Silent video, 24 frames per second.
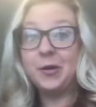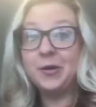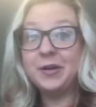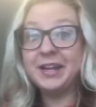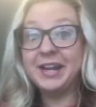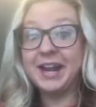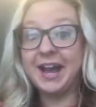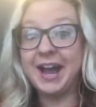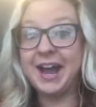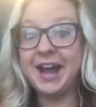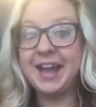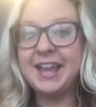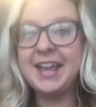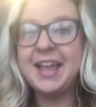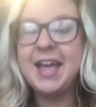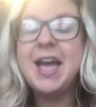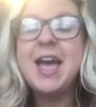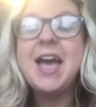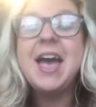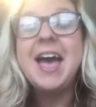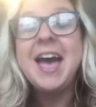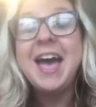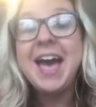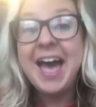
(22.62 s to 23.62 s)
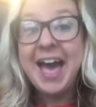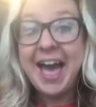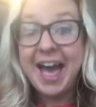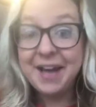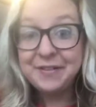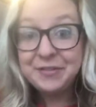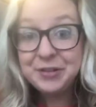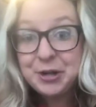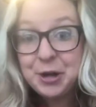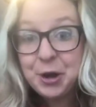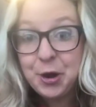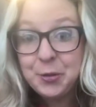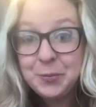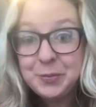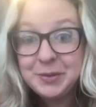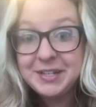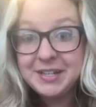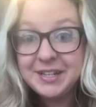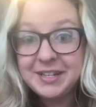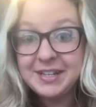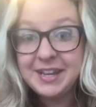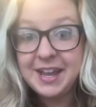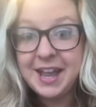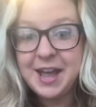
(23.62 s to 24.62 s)
and I haven't opened
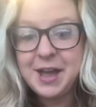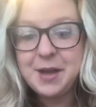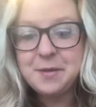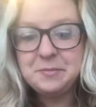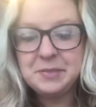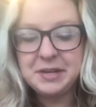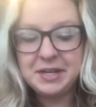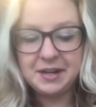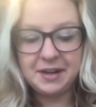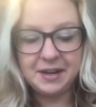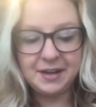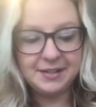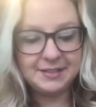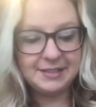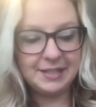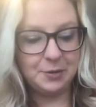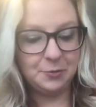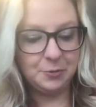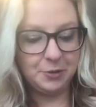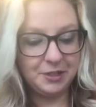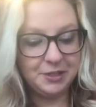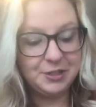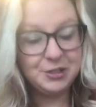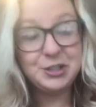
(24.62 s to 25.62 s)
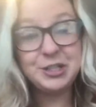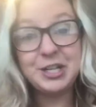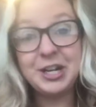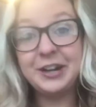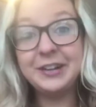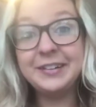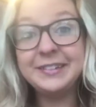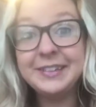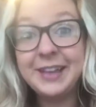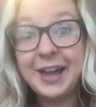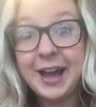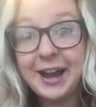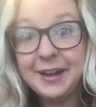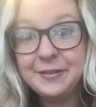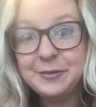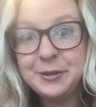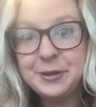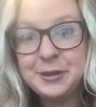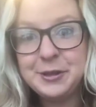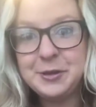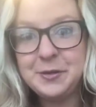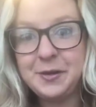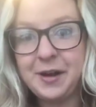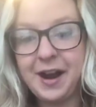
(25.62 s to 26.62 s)
it yet because I wanted to share it live
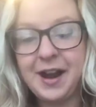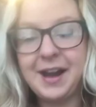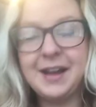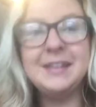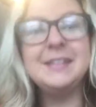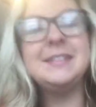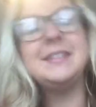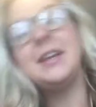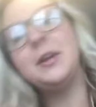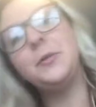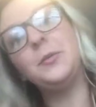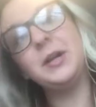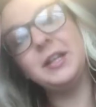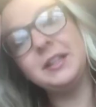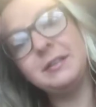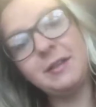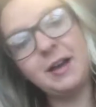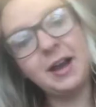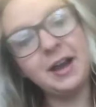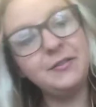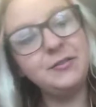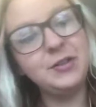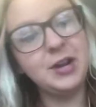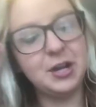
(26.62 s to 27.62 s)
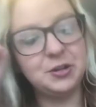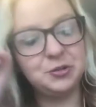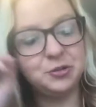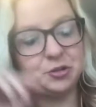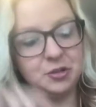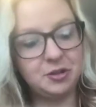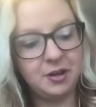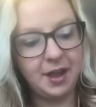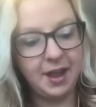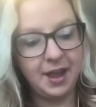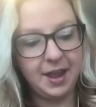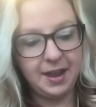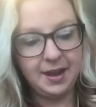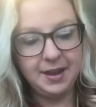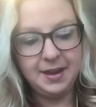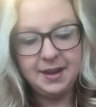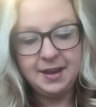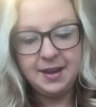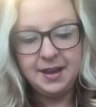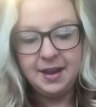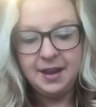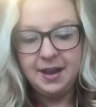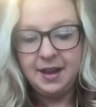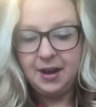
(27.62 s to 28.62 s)
with you guys. It went live yesterday
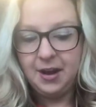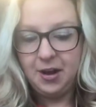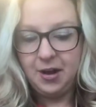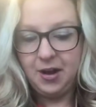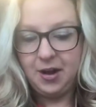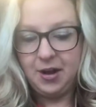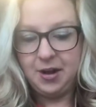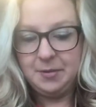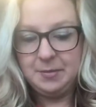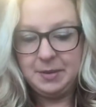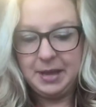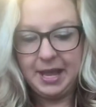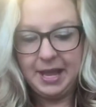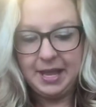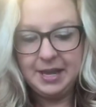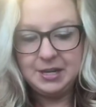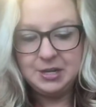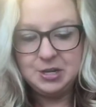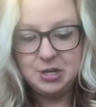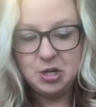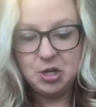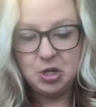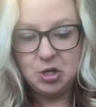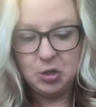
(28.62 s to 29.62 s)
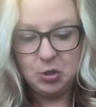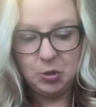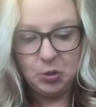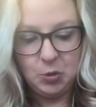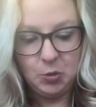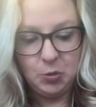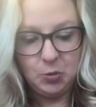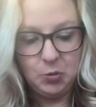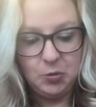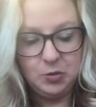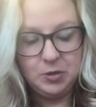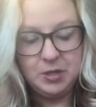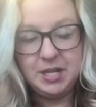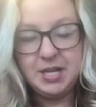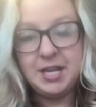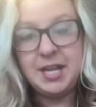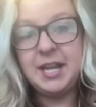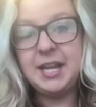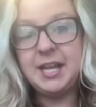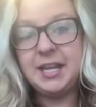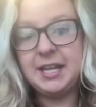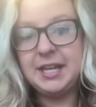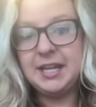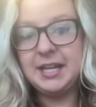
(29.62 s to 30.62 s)
at noon,
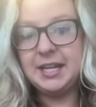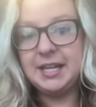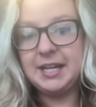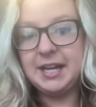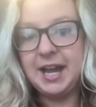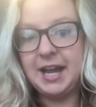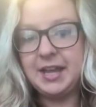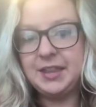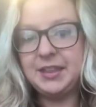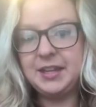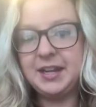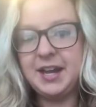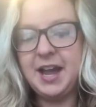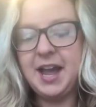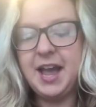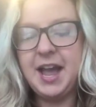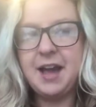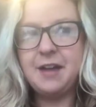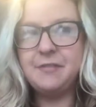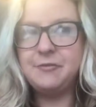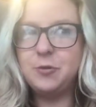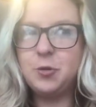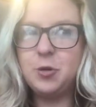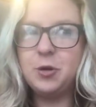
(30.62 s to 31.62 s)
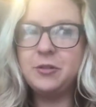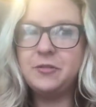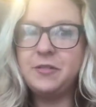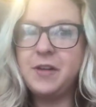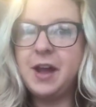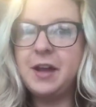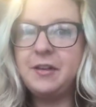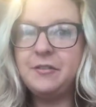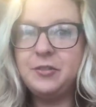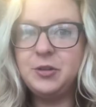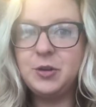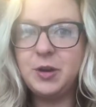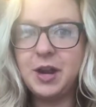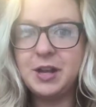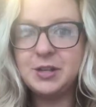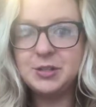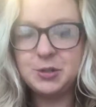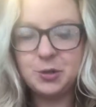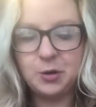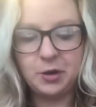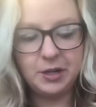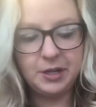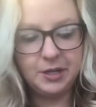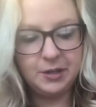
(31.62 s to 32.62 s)
and I think I have 4 or 5 of you guys
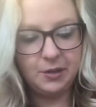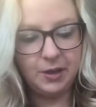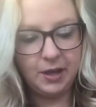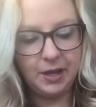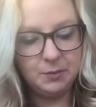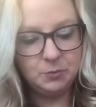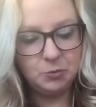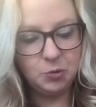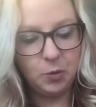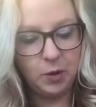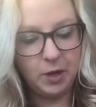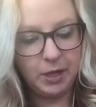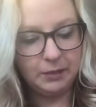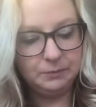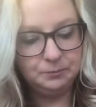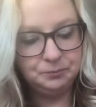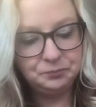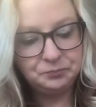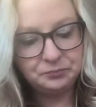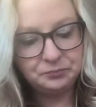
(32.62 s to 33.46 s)
who already claimed one.